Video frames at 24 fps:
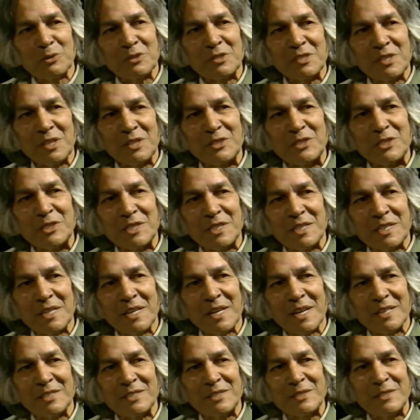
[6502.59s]
such thing
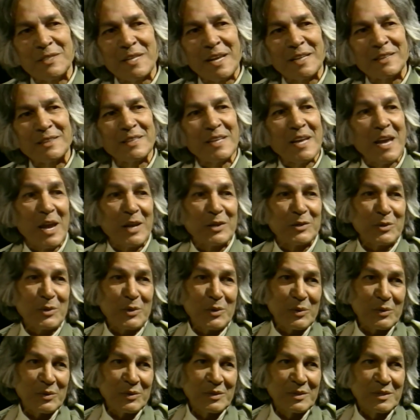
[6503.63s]
as death at
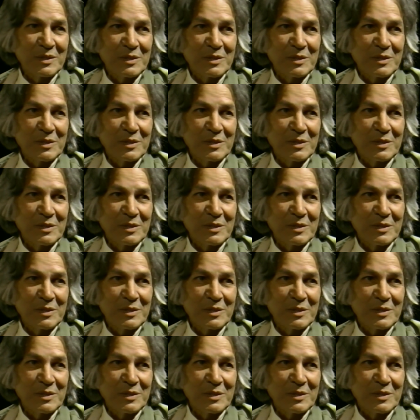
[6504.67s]
all.